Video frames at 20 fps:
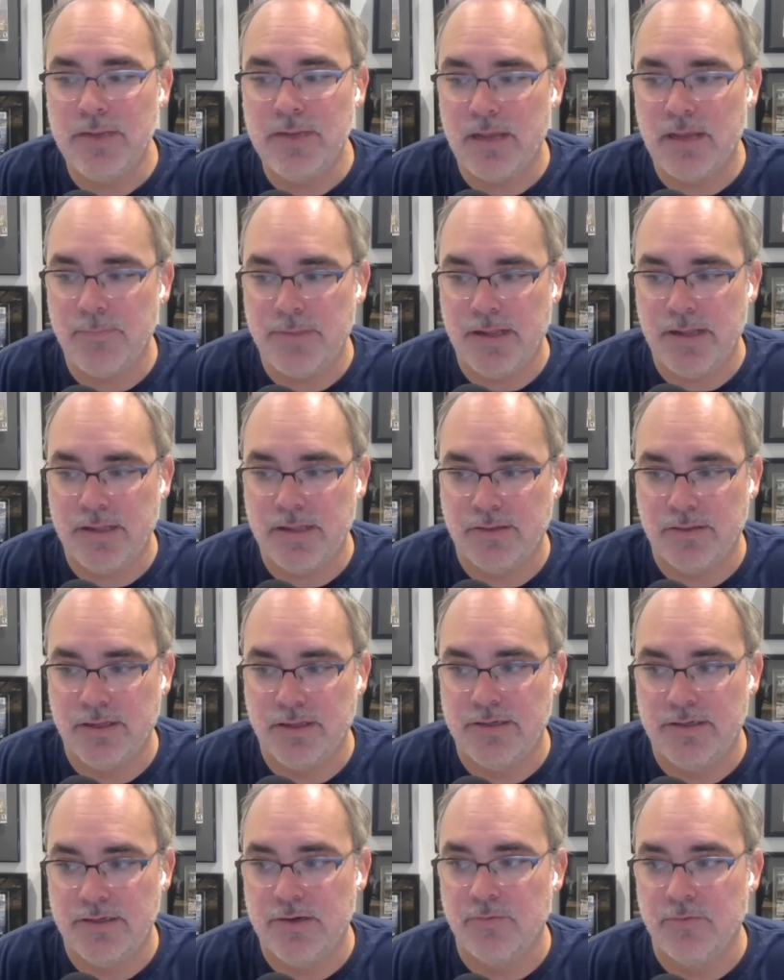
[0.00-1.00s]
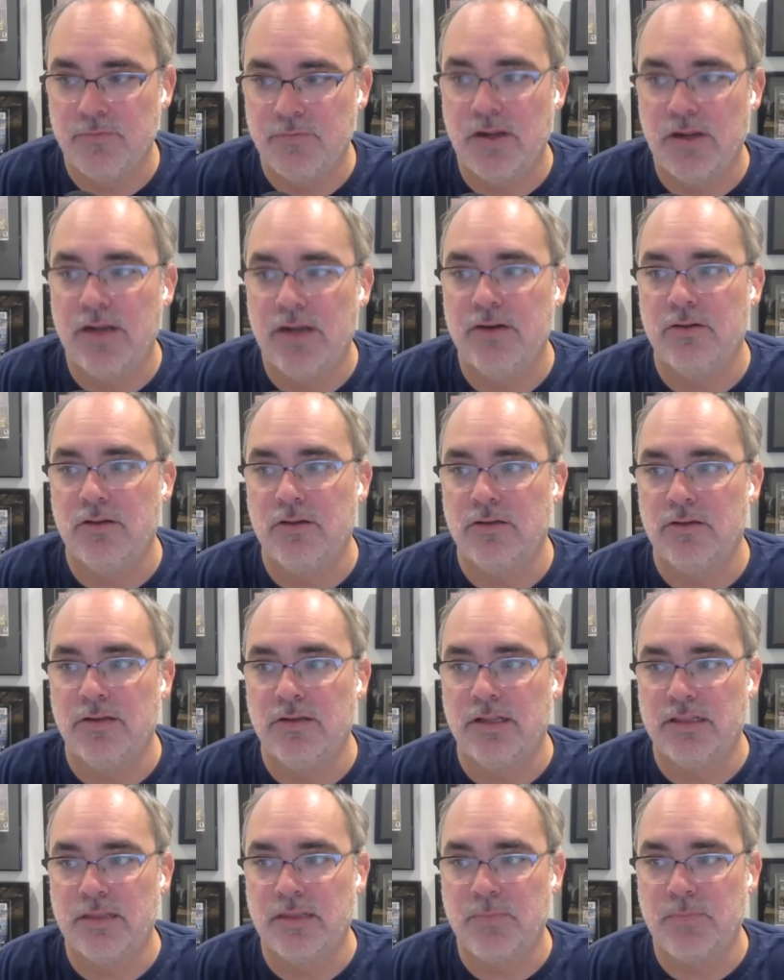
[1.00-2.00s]
we got back like near final,
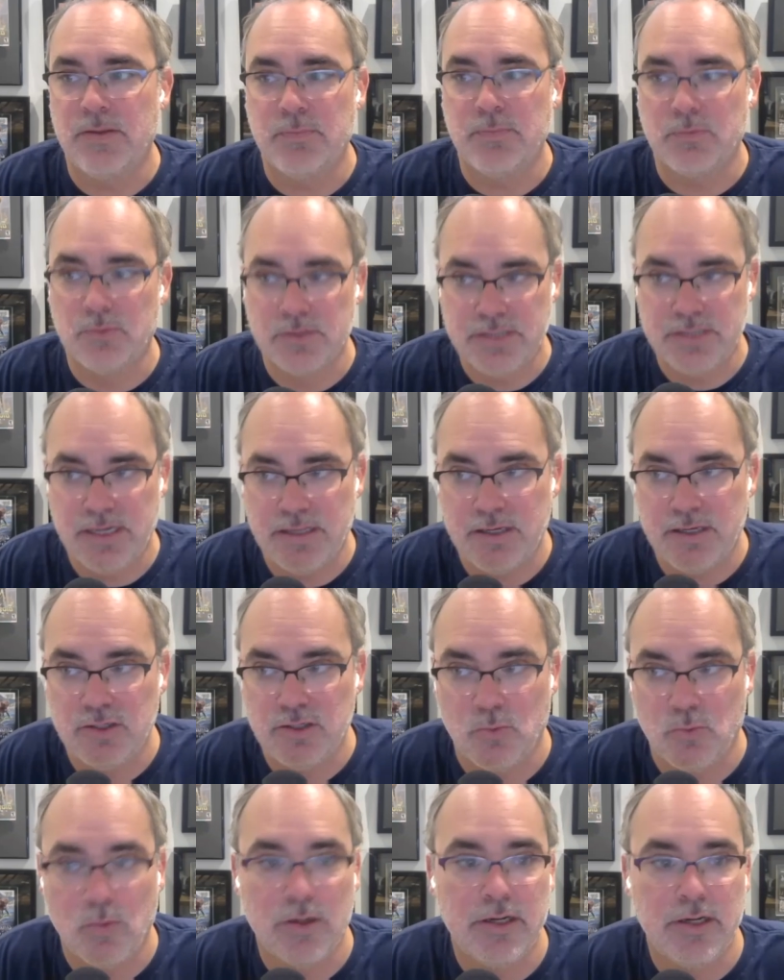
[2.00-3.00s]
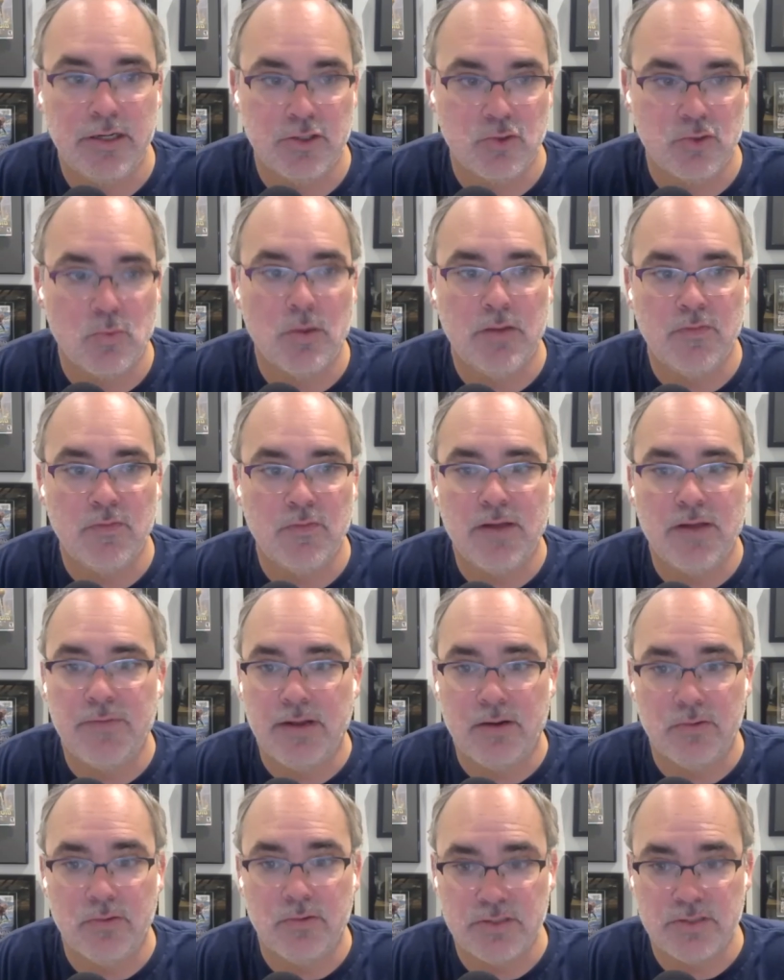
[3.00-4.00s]
like that people were taking twenty to twenty five
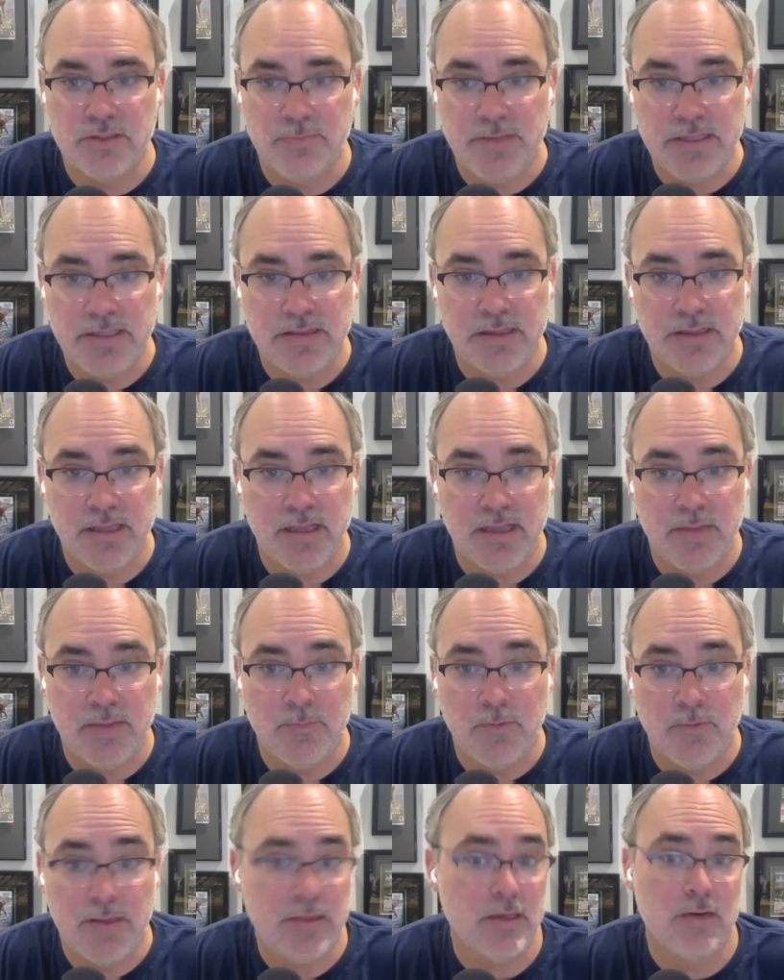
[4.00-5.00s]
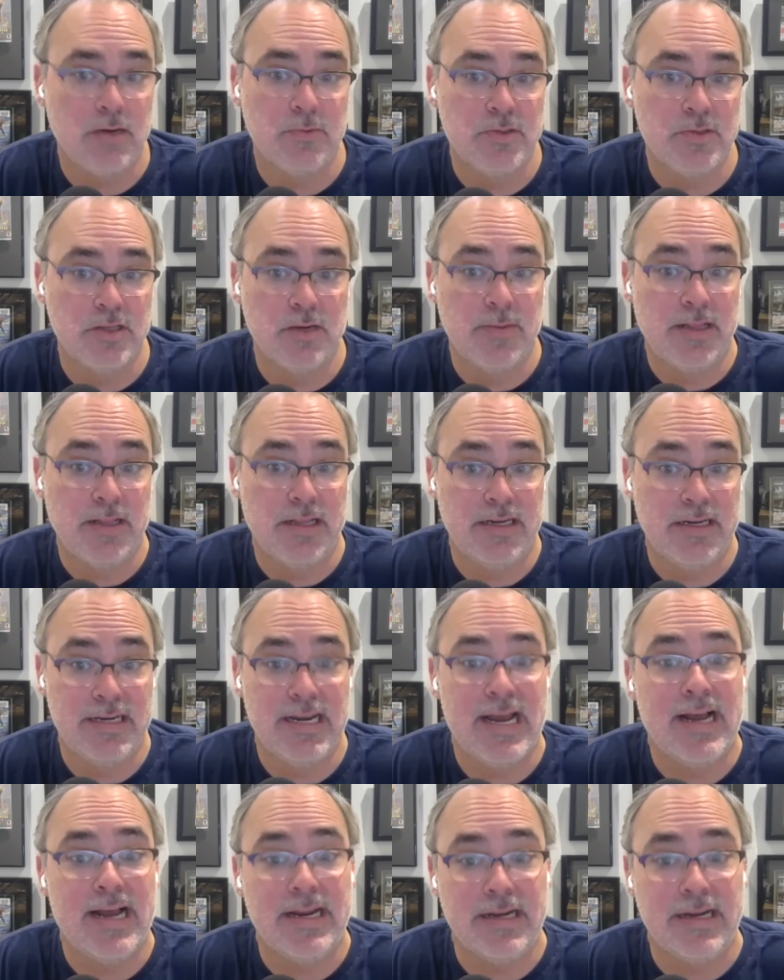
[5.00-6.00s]
hours to beat the game. We thought it was going to be like
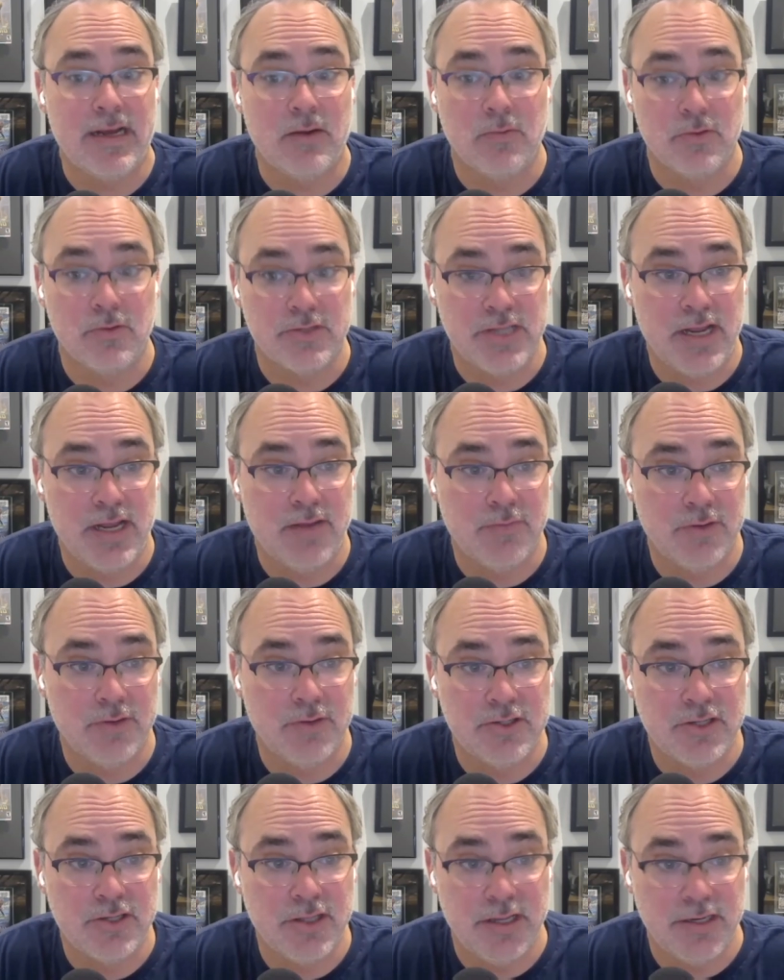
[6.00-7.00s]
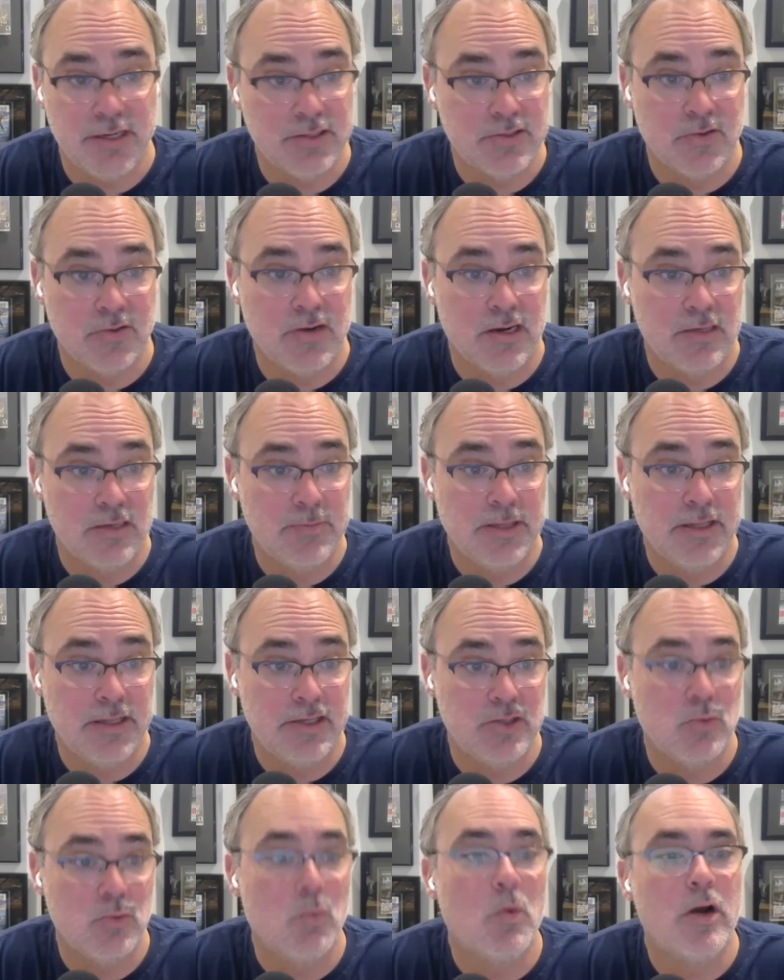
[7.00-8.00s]
nine hours average, and then it turned out to be like
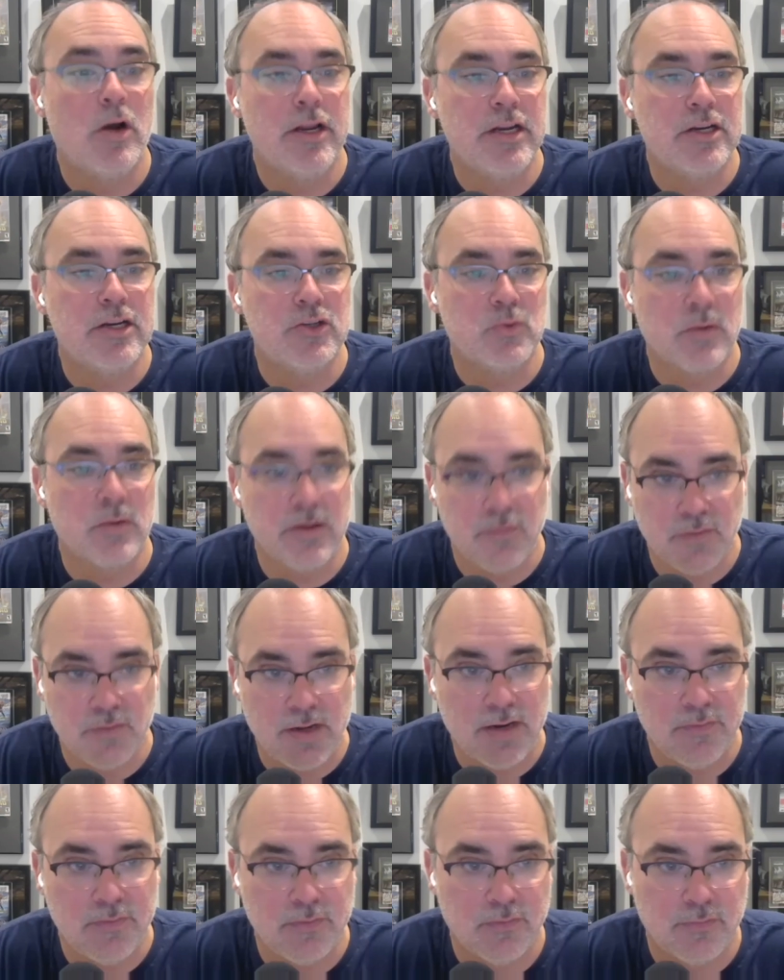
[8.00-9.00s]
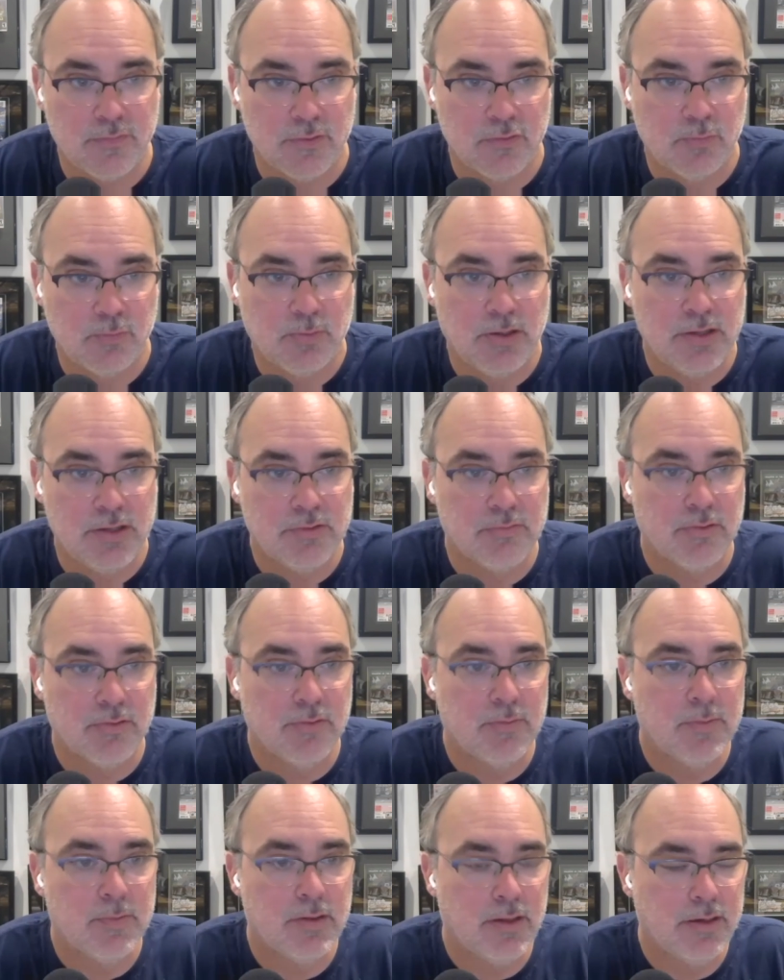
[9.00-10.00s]
twenty to twenty five for first playthrough.
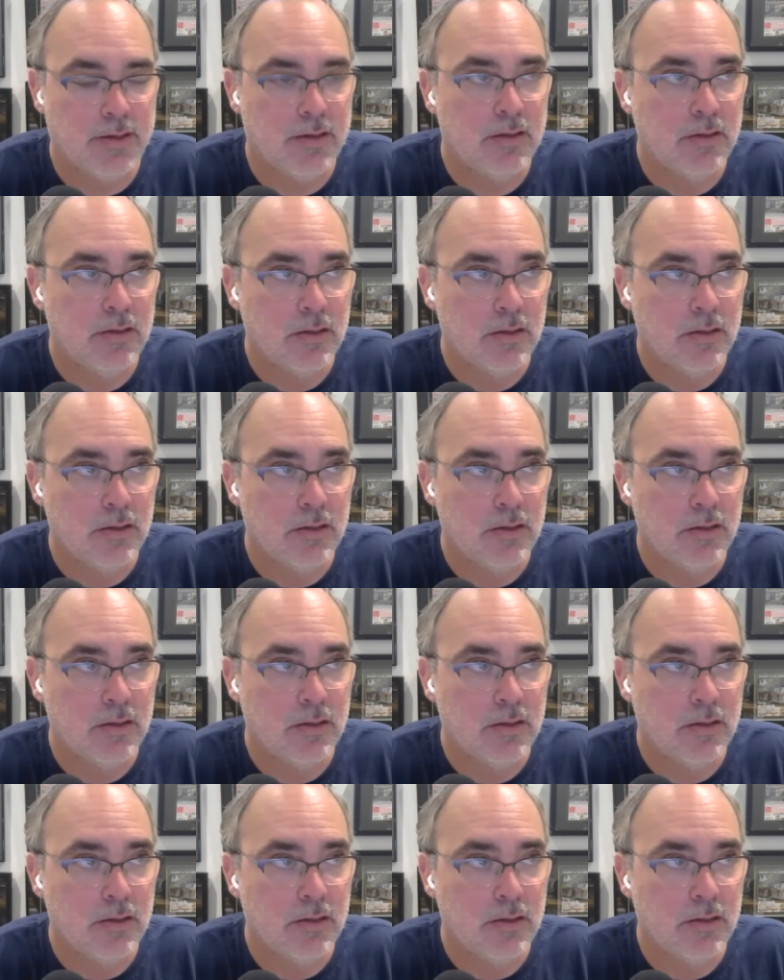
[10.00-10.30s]
And we're like,